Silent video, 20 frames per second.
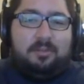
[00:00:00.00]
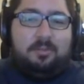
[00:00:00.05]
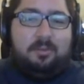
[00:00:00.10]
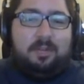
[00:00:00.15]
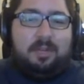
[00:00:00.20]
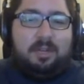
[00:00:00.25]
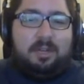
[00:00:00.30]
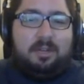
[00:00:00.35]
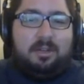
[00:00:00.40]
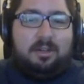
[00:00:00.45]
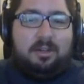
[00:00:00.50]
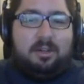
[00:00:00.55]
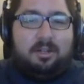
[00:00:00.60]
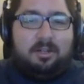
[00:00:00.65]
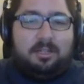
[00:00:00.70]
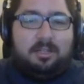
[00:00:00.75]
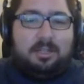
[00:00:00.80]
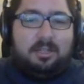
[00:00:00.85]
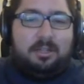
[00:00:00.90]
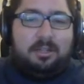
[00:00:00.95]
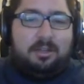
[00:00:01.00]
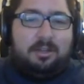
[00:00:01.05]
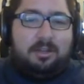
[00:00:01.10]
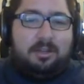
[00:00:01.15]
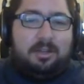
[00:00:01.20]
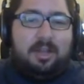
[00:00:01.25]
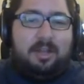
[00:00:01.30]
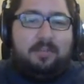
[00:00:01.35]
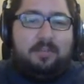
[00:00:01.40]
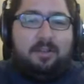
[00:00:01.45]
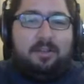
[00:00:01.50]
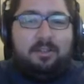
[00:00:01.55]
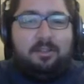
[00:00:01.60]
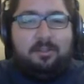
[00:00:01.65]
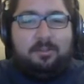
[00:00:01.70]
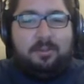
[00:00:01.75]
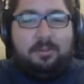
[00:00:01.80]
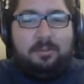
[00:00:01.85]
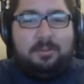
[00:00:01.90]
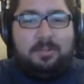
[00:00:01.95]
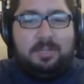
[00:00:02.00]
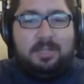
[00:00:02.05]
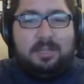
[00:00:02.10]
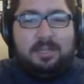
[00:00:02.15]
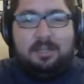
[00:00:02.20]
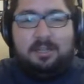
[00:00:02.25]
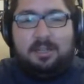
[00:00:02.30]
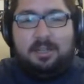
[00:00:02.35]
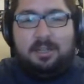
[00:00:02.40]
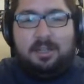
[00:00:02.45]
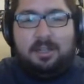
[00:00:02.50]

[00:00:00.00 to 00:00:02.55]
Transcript: what kind of content they're going to have on the website